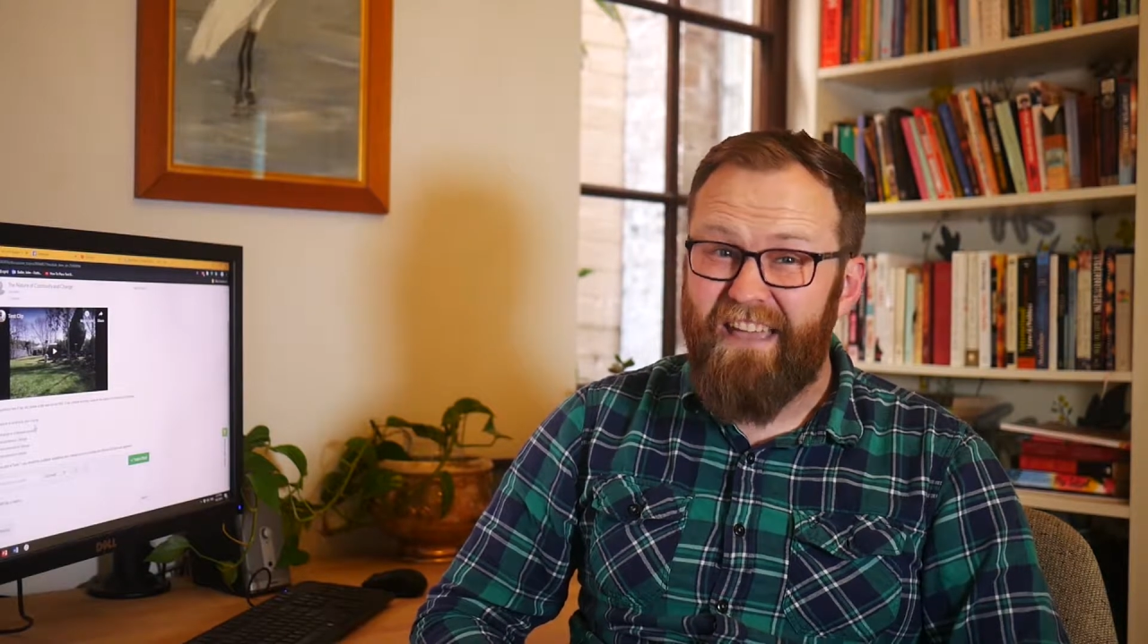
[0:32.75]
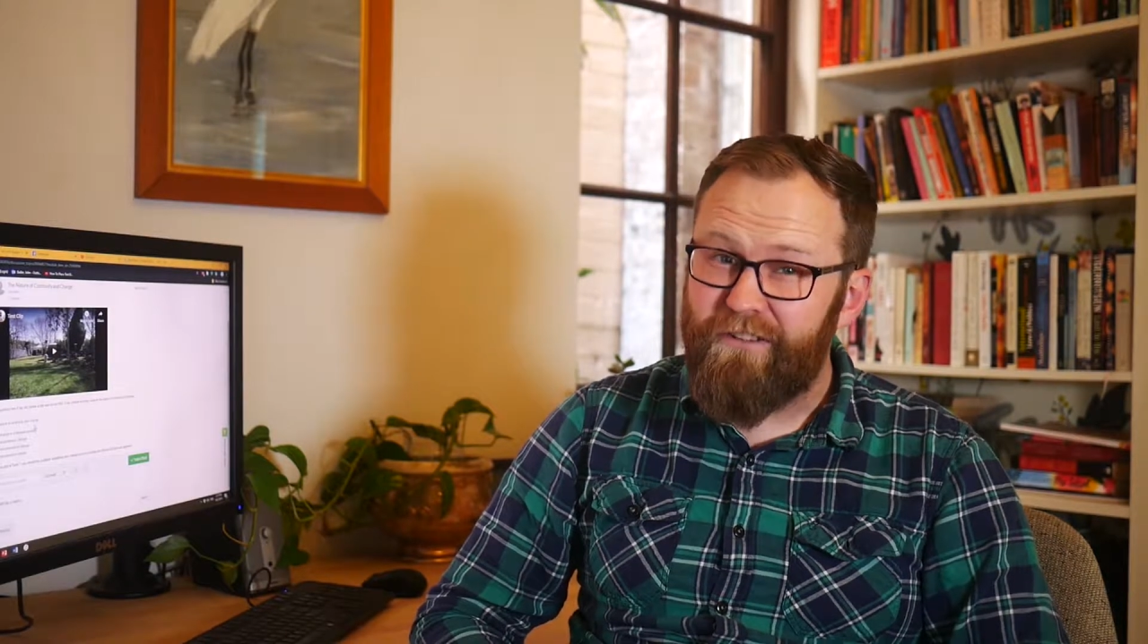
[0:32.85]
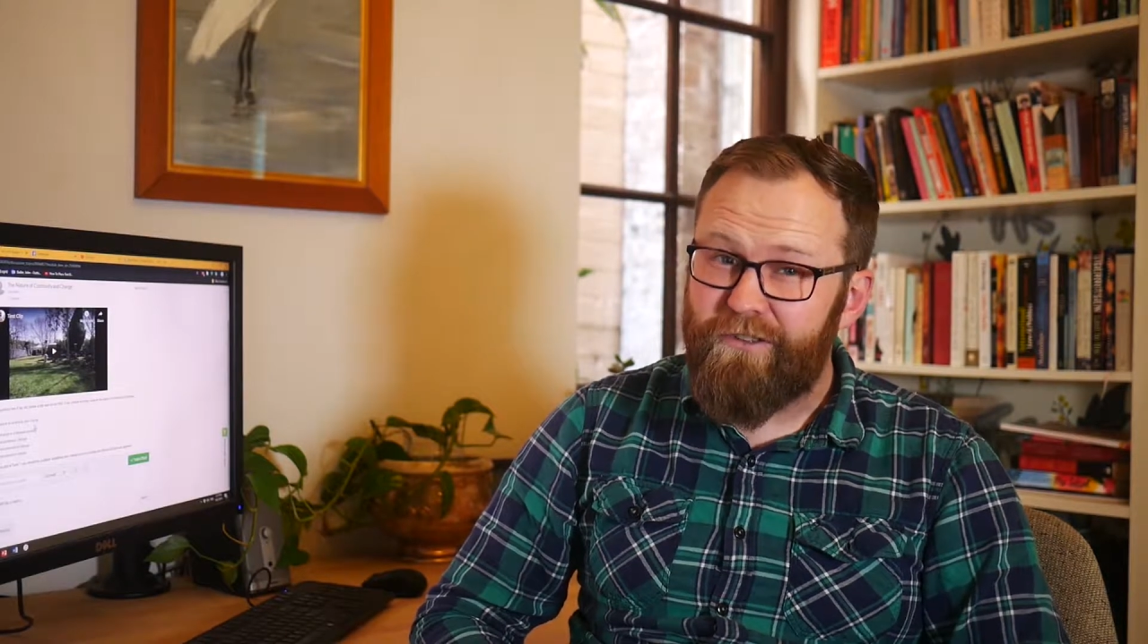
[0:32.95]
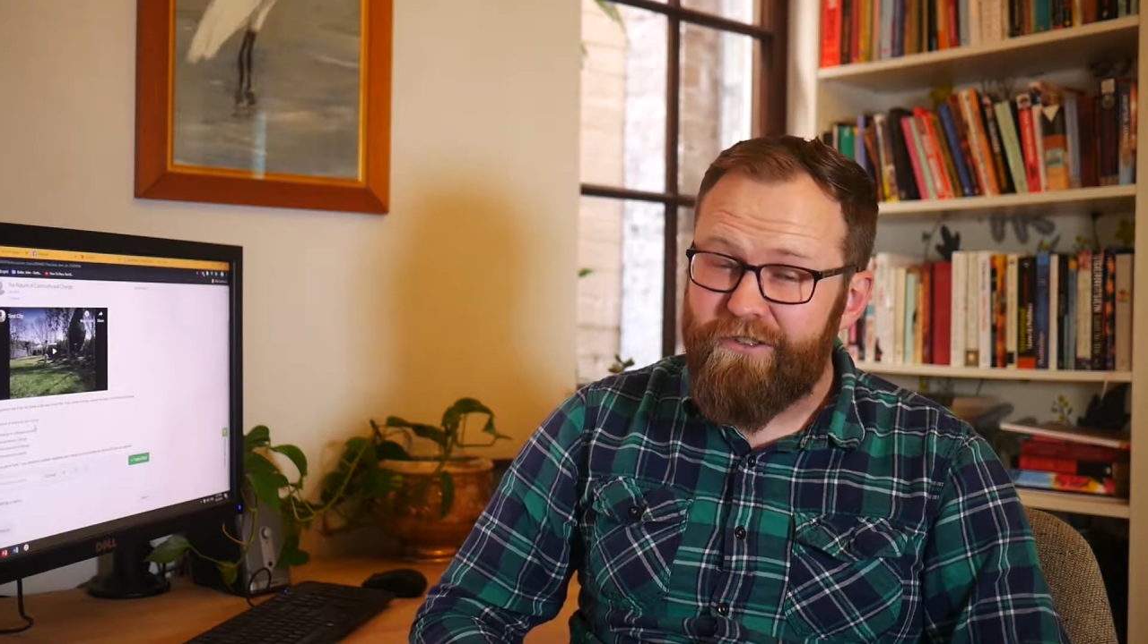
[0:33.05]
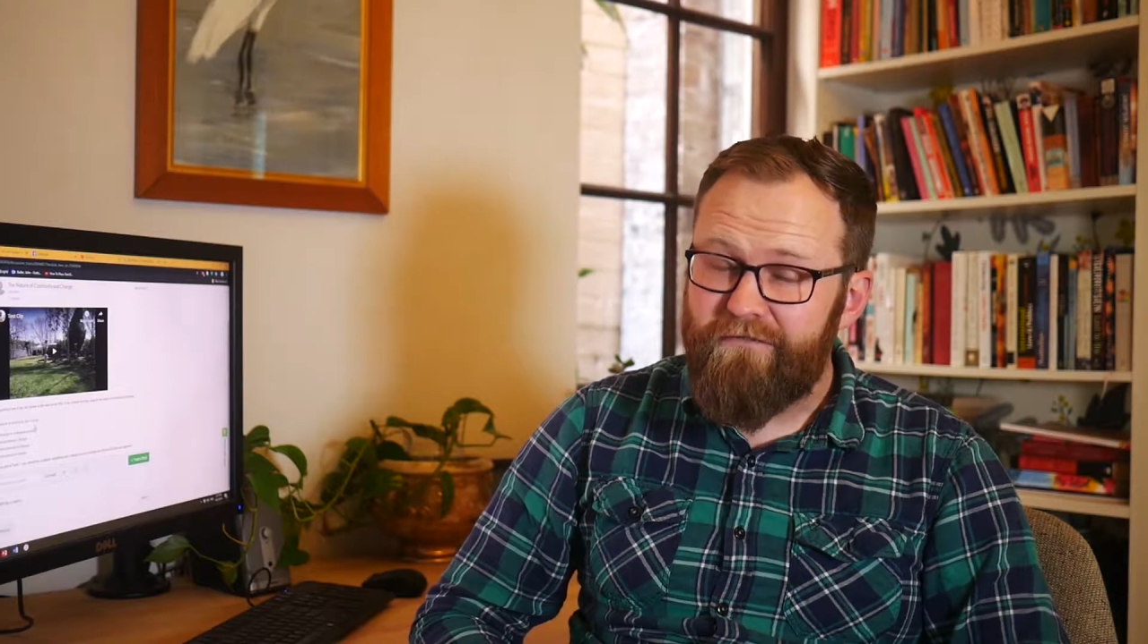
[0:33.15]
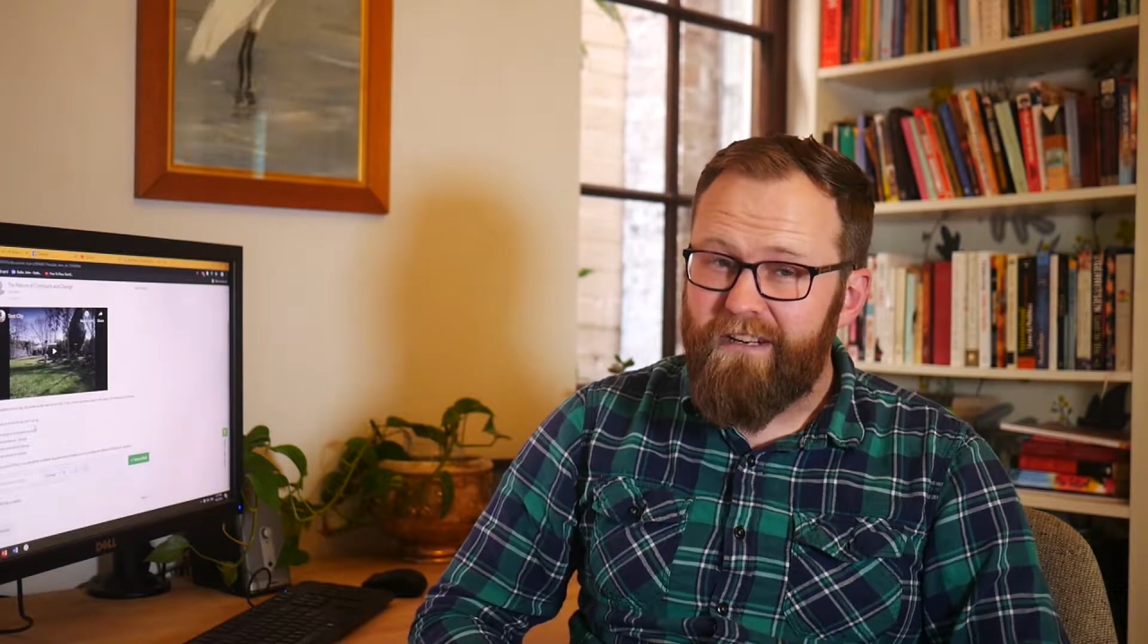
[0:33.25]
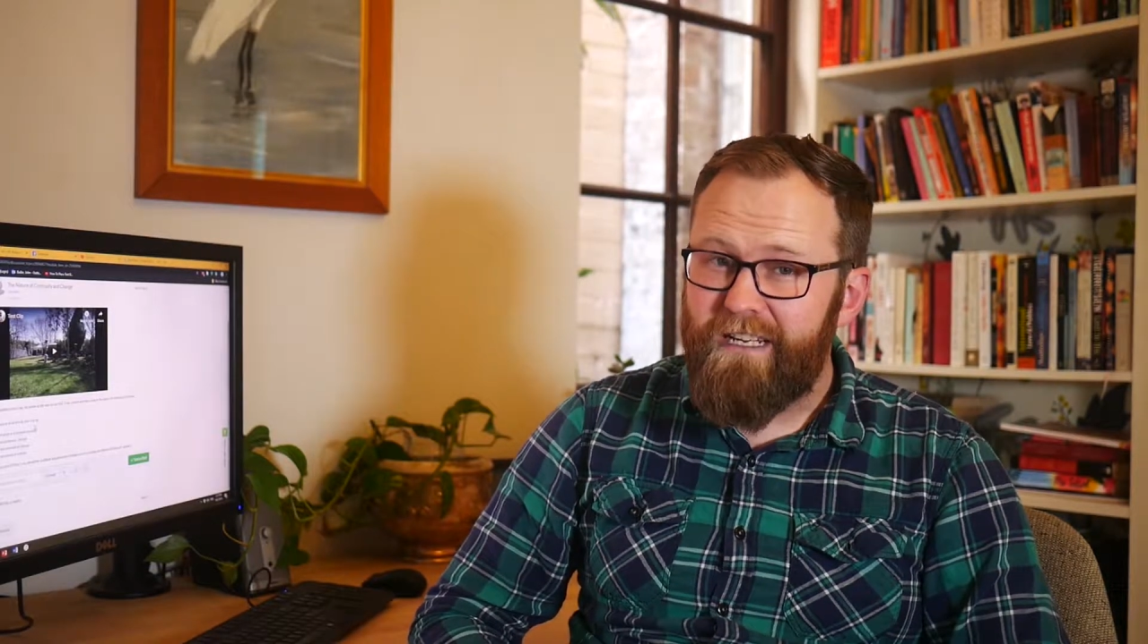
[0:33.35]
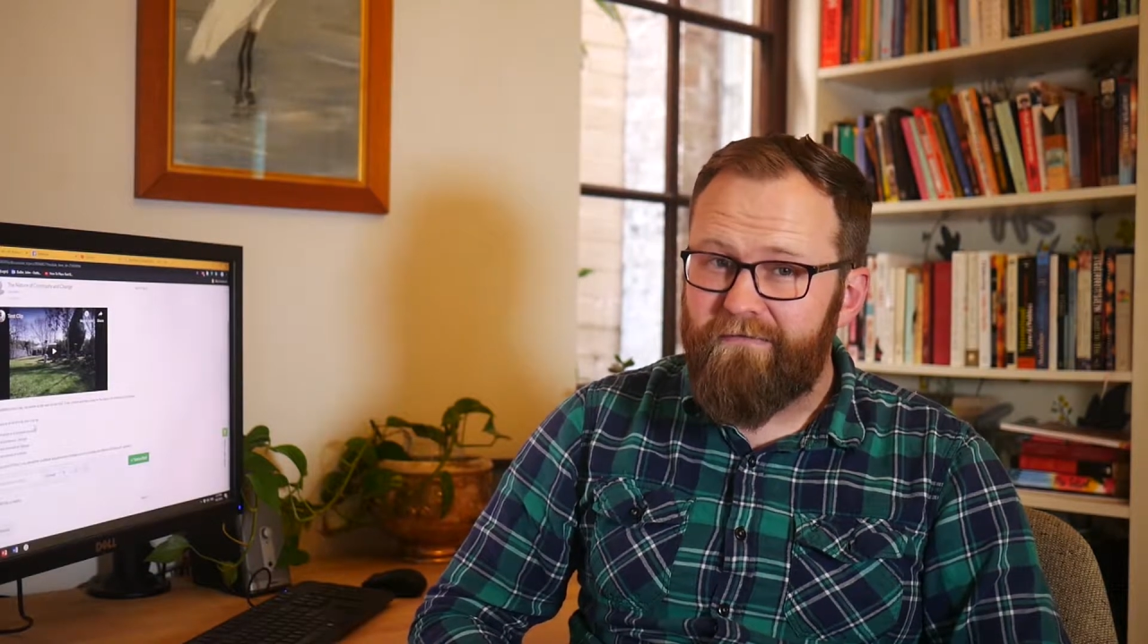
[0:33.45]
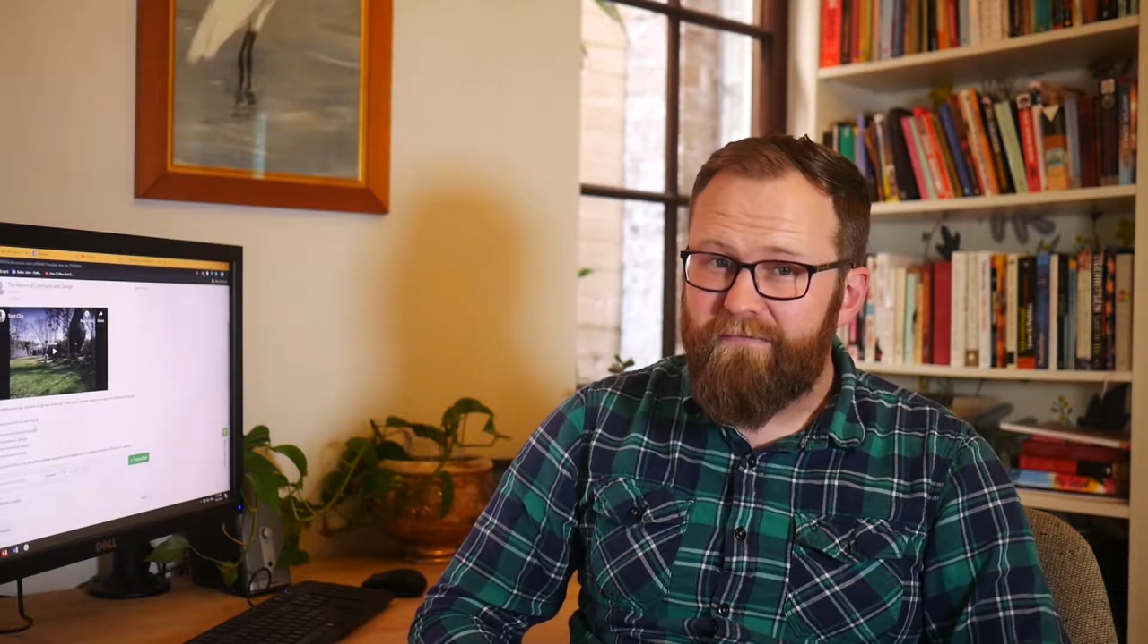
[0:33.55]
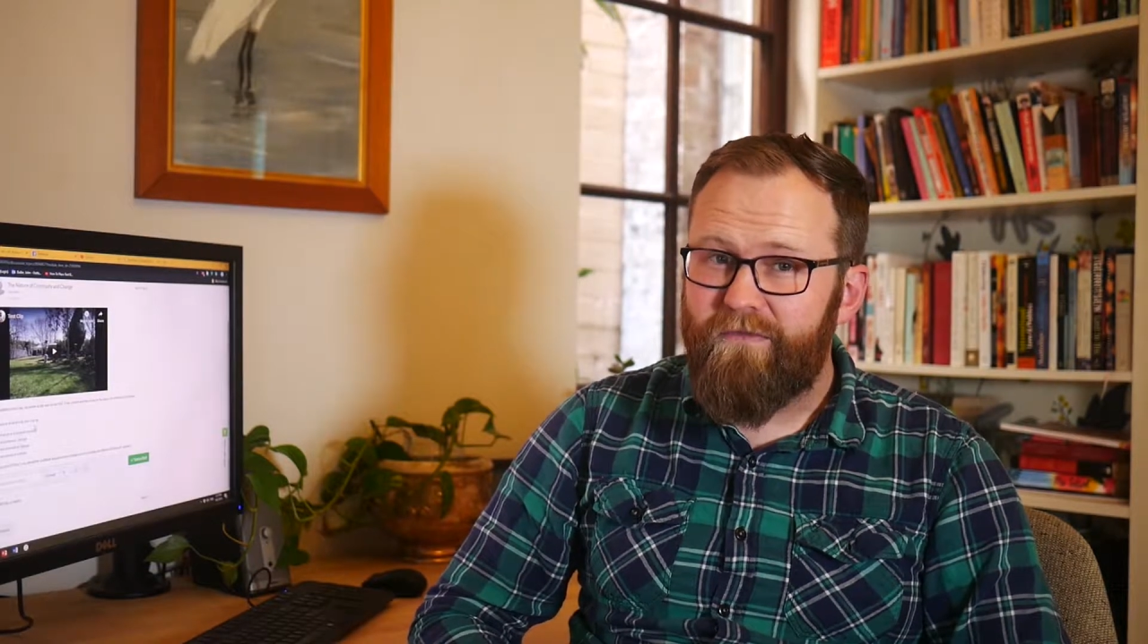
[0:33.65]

evolutionary